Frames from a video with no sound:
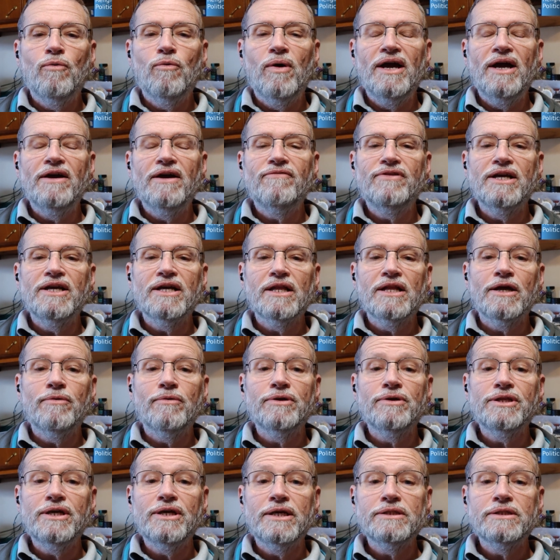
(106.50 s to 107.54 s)
way of dealing
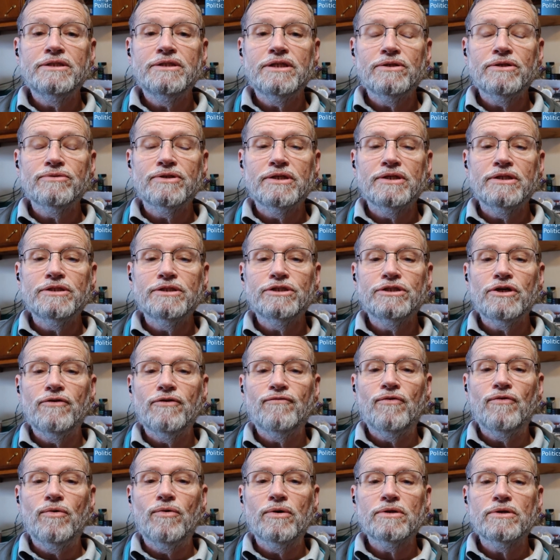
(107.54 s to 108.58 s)
with young children and so
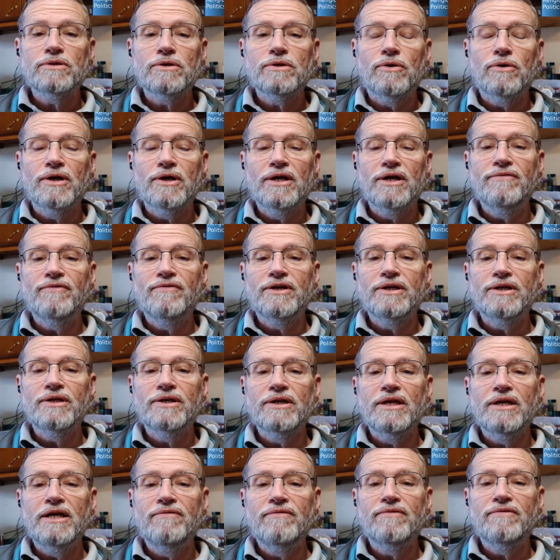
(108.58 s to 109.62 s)
forth, or
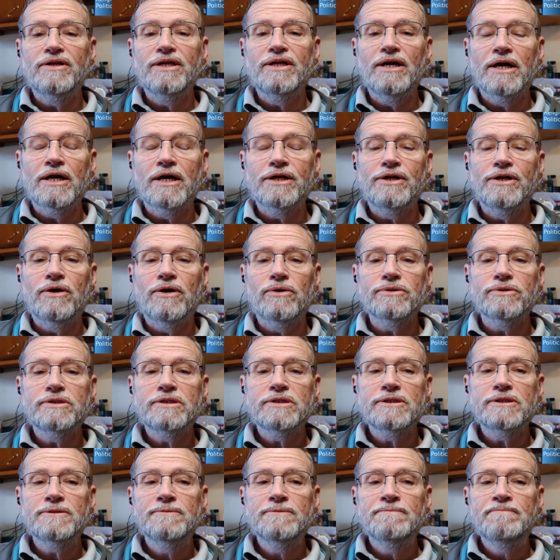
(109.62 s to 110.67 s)
even young
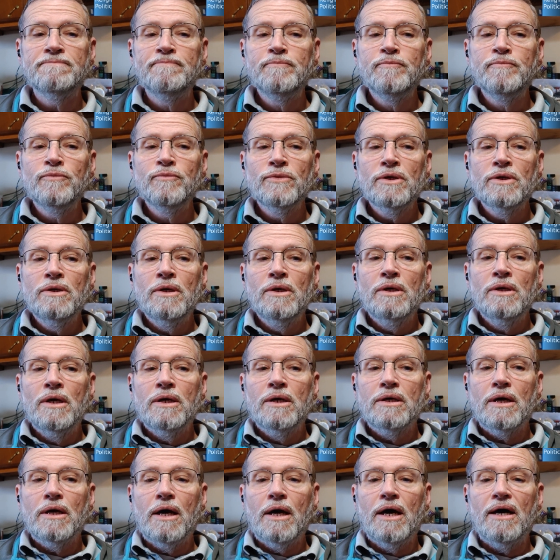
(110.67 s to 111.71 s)
adults.
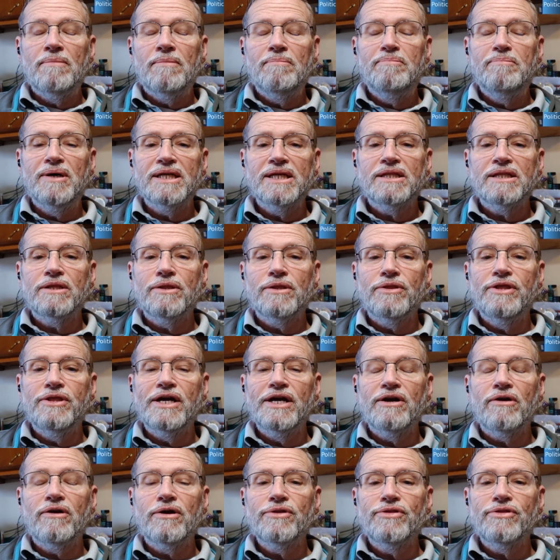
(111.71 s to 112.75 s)
But
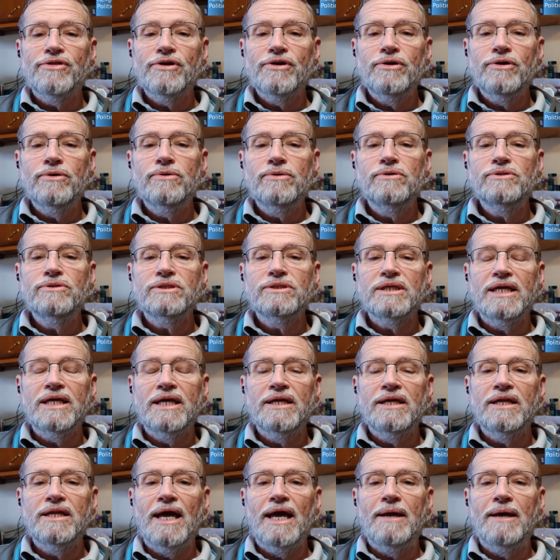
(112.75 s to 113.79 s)
there are those
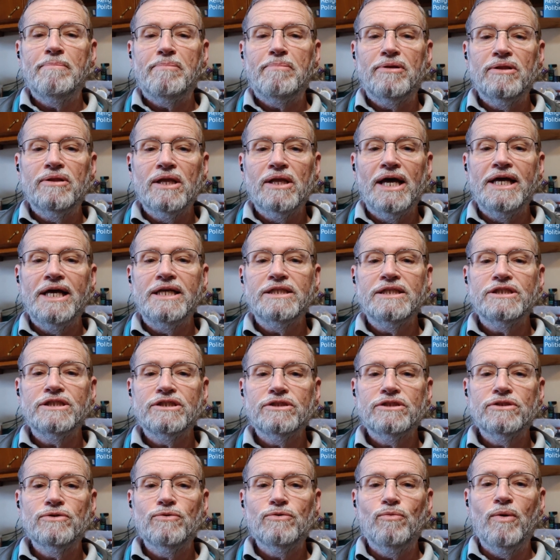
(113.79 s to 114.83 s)
in a
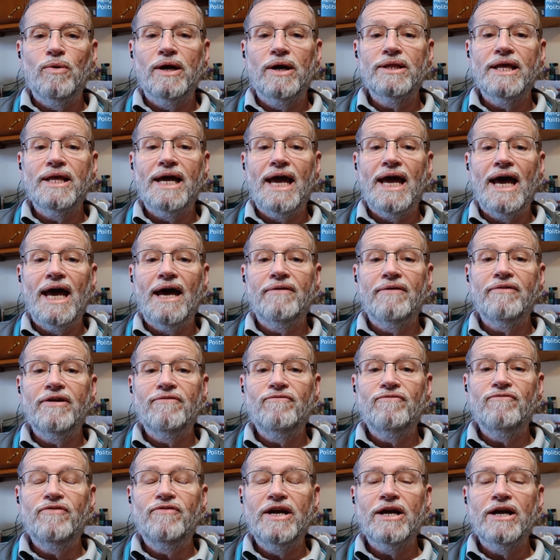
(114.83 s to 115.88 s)
place where they have a
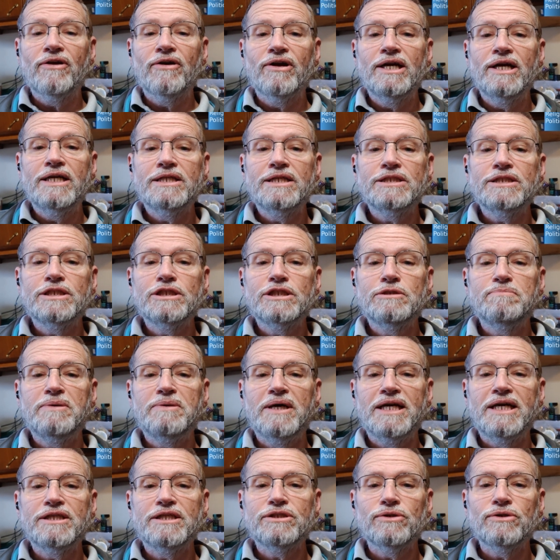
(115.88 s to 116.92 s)
very
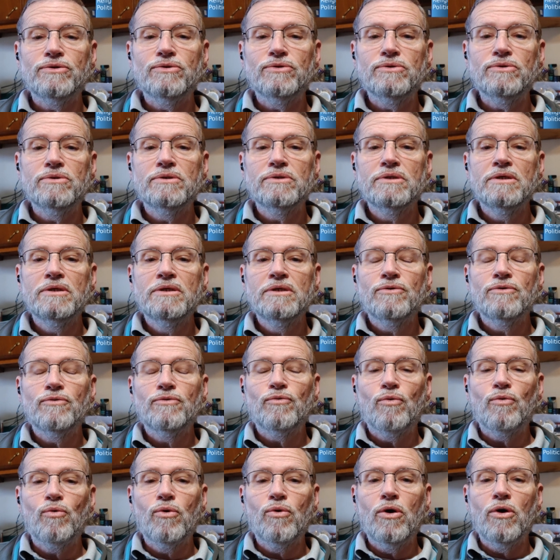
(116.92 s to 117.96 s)
special
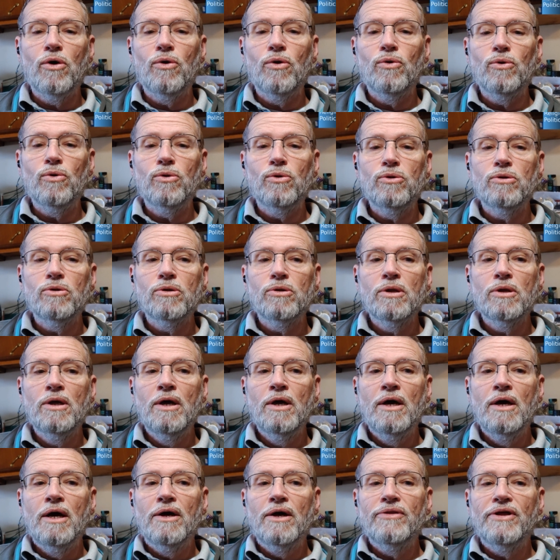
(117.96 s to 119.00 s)
role
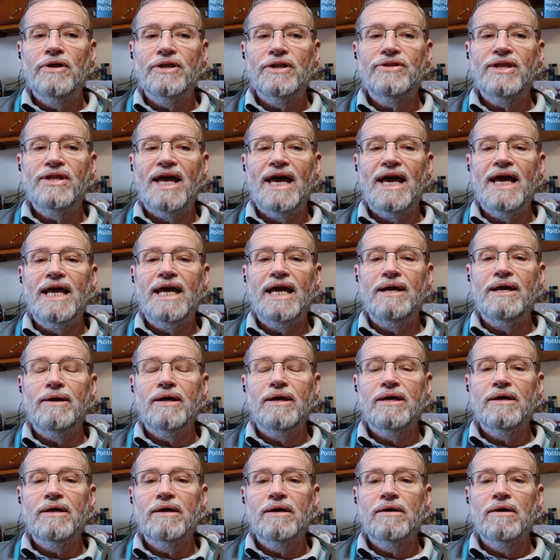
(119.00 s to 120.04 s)
that they
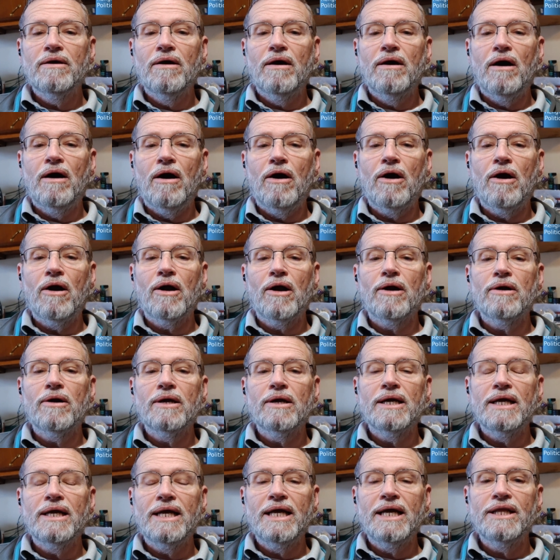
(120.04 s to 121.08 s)

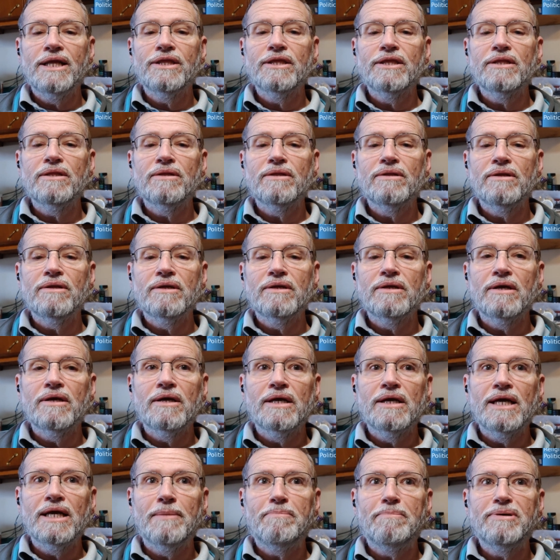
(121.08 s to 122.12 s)
are in
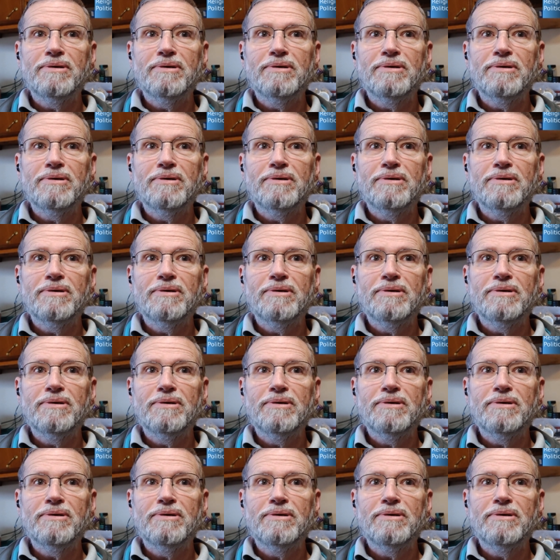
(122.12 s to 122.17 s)
a